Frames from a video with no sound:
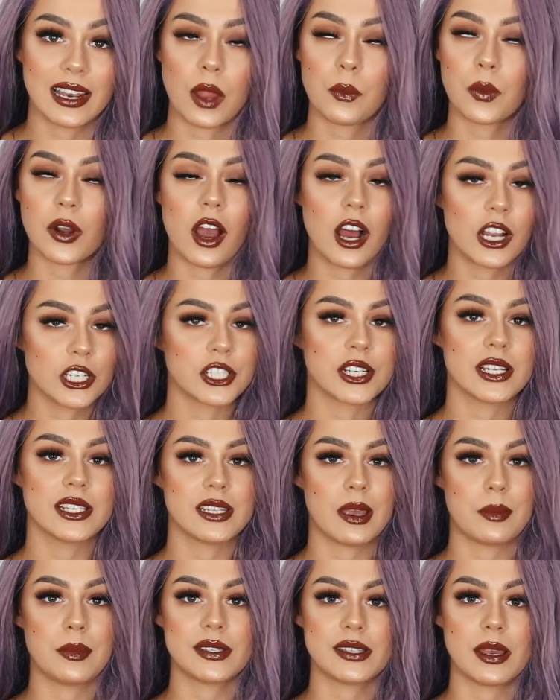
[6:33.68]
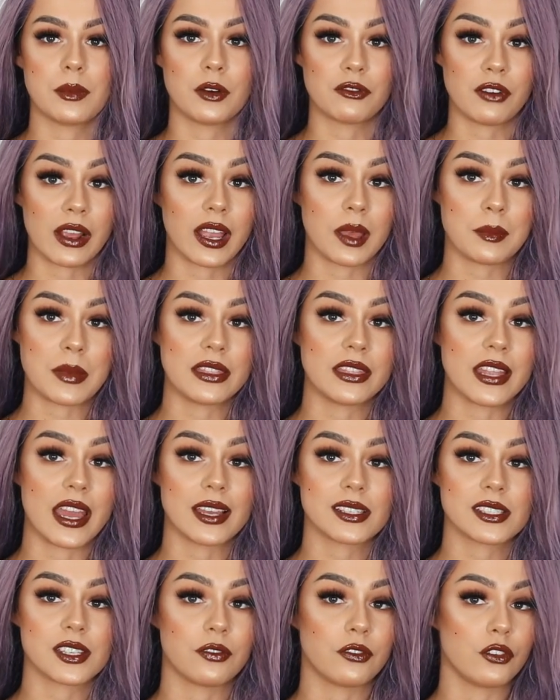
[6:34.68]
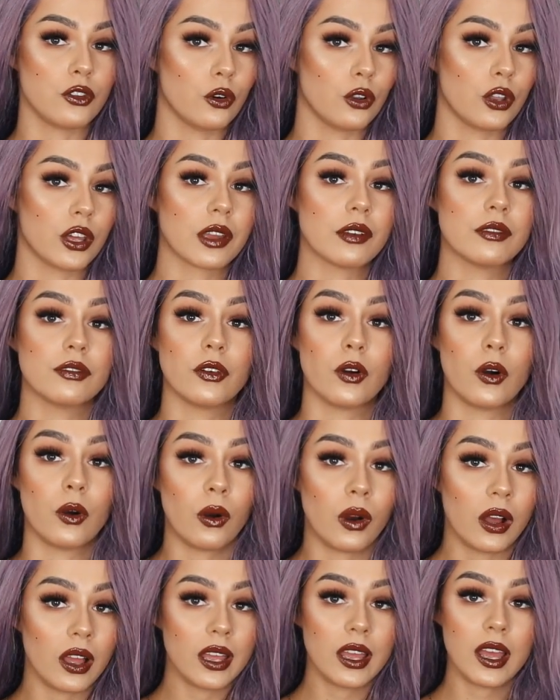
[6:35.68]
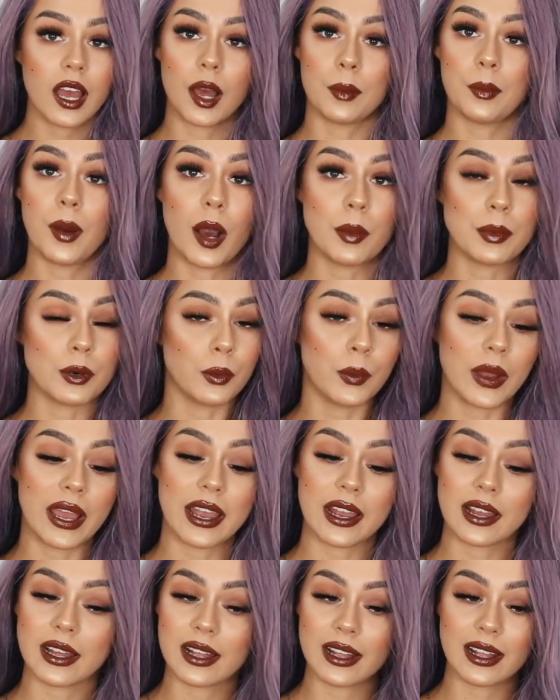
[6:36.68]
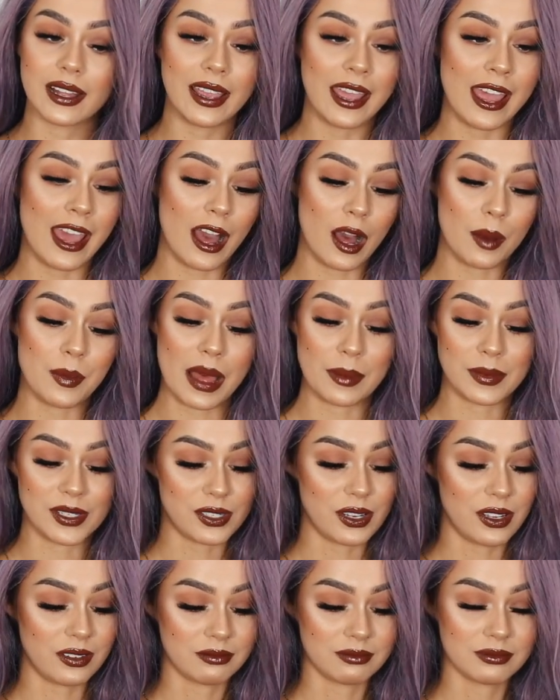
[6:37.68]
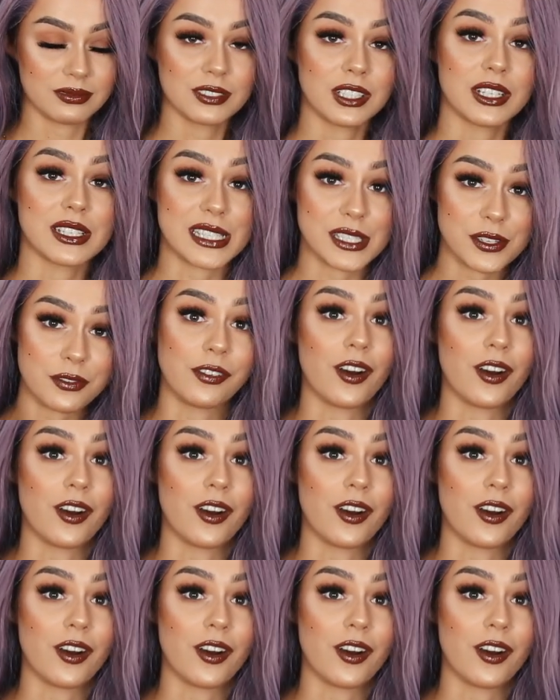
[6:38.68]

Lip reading: like 110% would recommend this. If you're looking for a purple wig, hit up Amazon, because it's